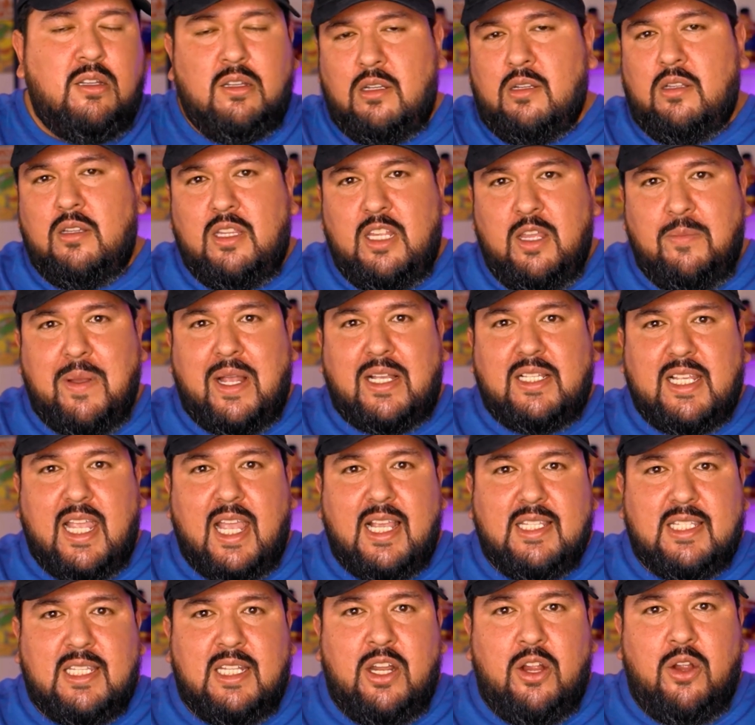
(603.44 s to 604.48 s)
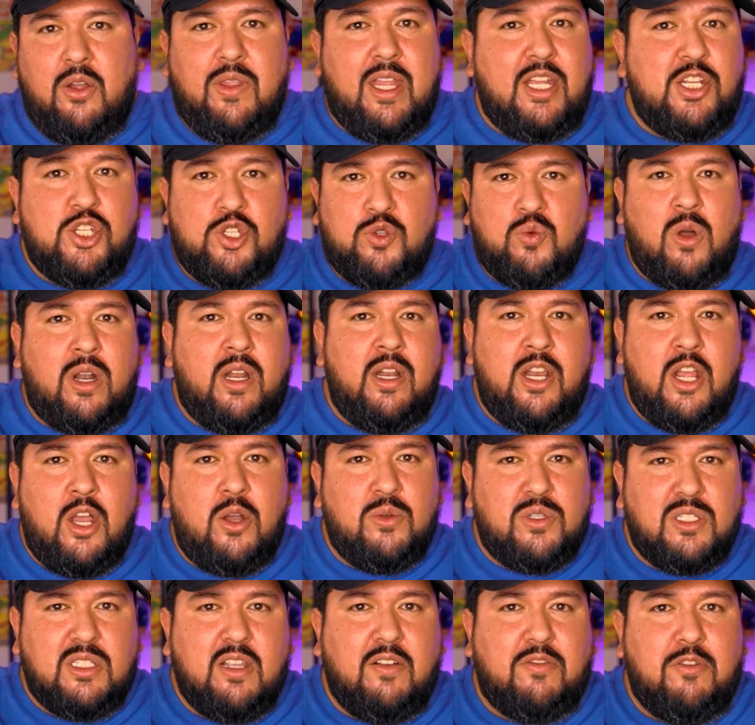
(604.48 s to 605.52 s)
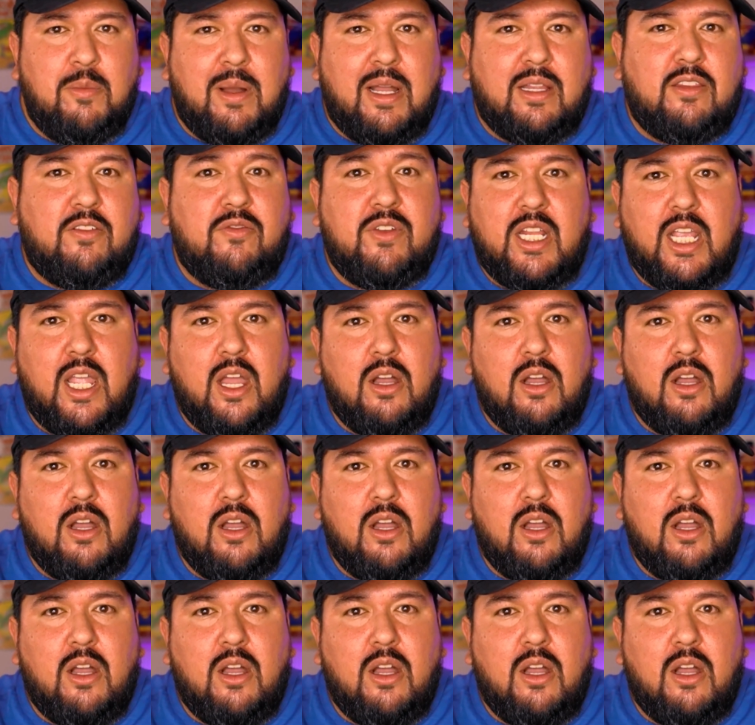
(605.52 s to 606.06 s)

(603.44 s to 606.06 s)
the best case scenario. They just want to know stuff about the video.